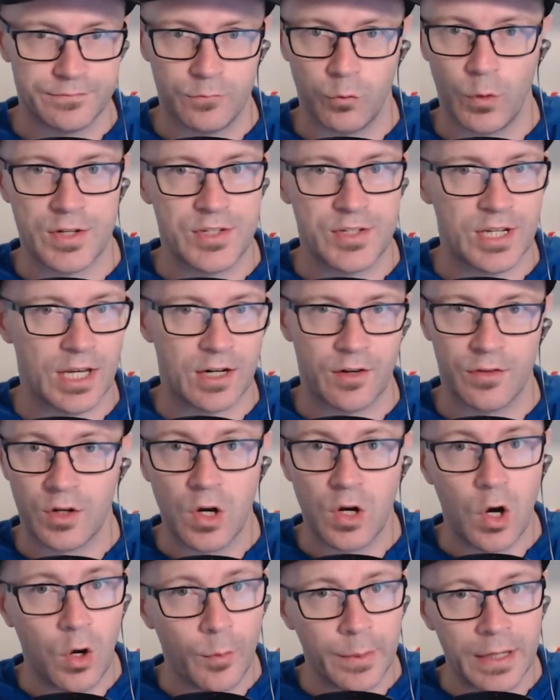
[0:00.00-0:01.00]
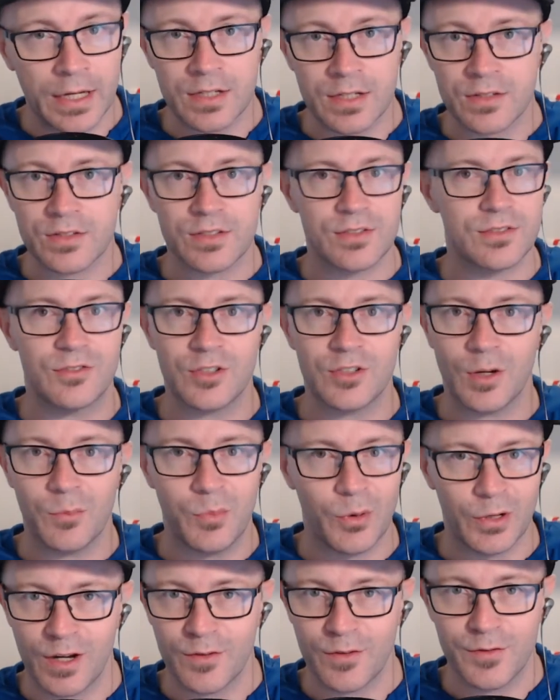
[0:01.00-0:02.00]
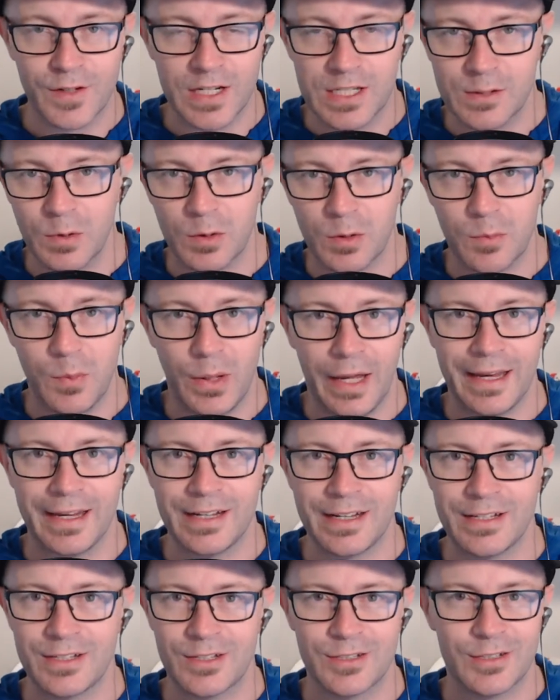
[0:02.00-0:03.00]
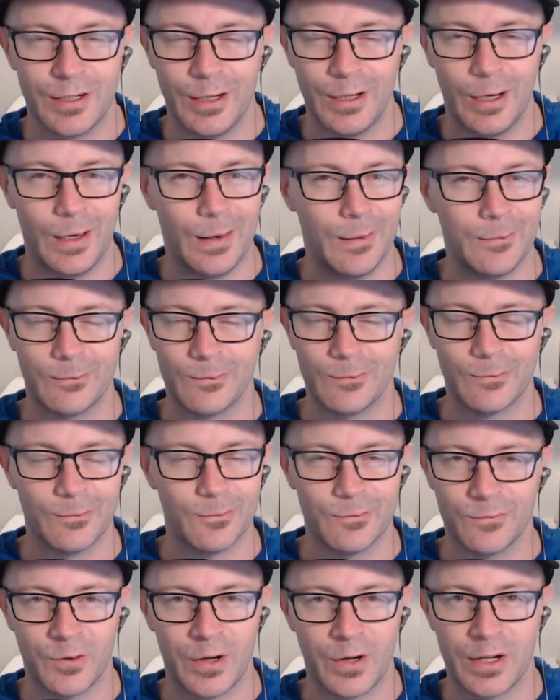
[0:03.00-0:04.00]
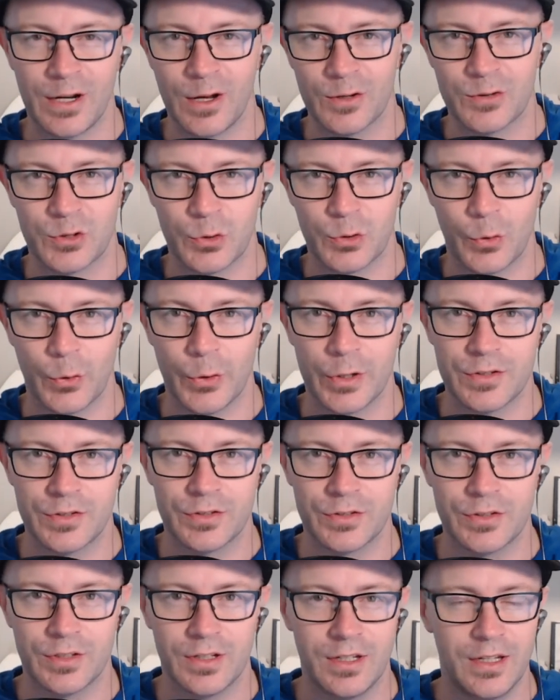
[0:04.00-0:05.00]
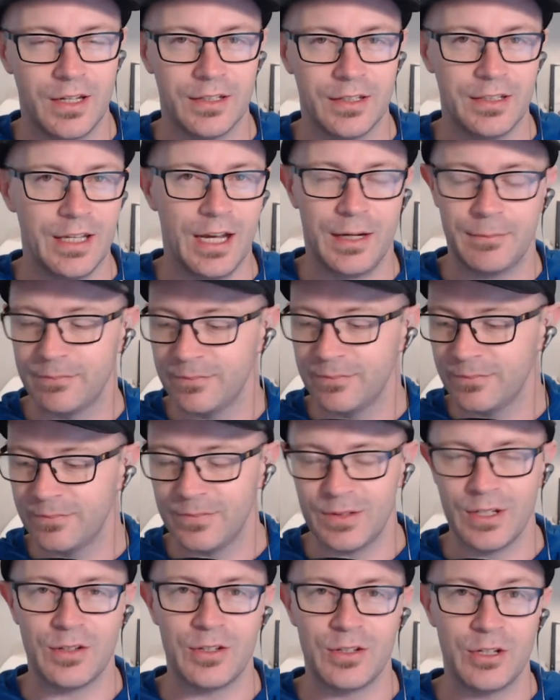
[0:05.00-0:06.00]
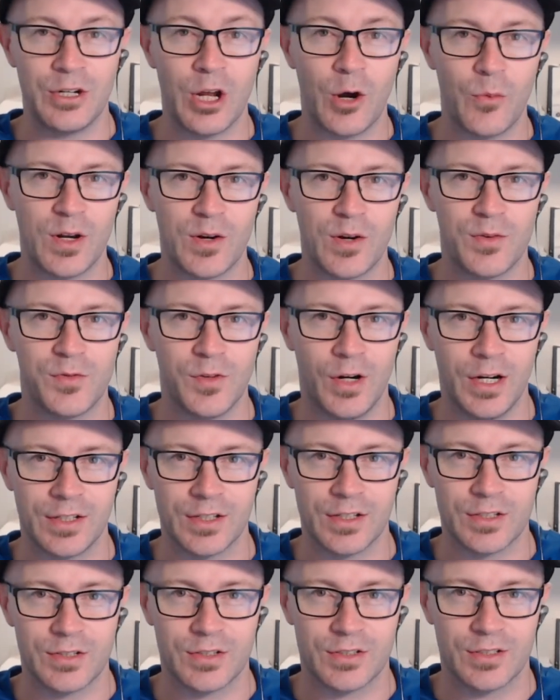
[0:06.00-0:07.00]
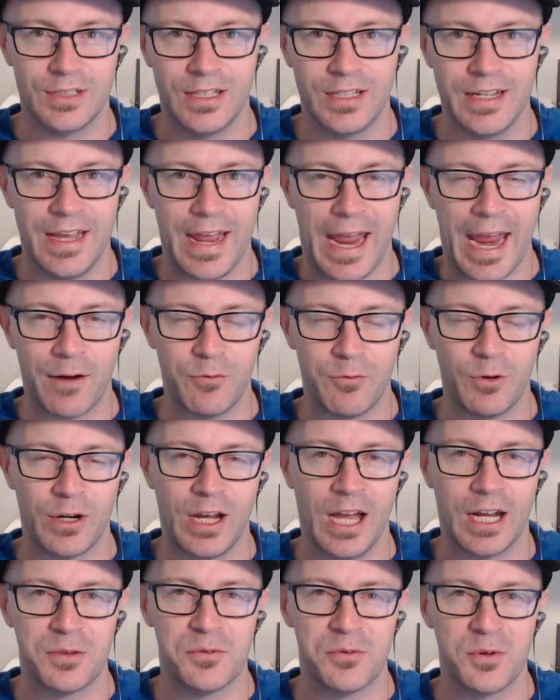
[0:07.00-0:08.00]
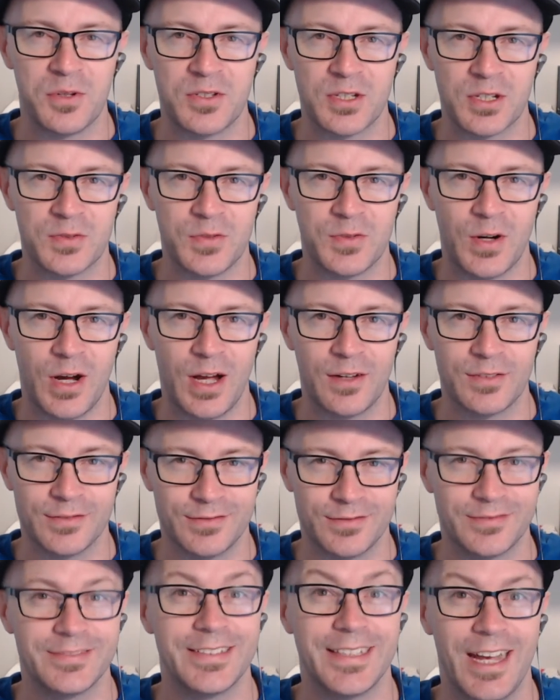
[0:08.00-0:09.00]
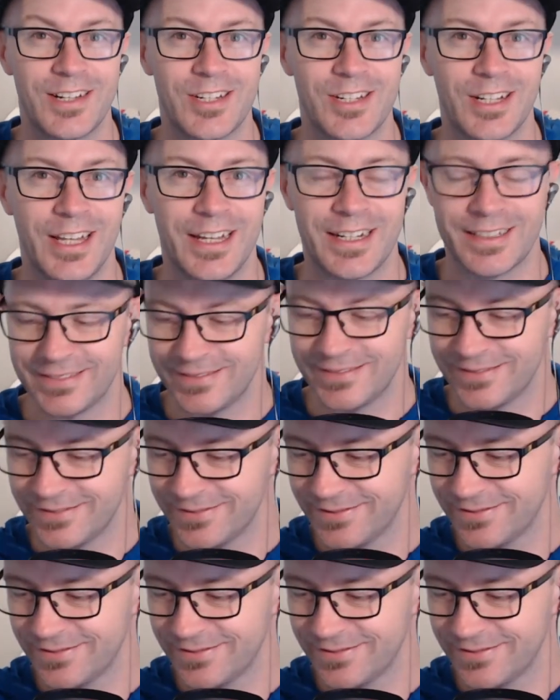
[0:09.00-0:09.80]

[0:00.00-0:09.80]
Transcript: Reach out in the comments, jump on our Facebook page, read our stories. Yeah, you know where to find us, at Regarding 365. Catch you later.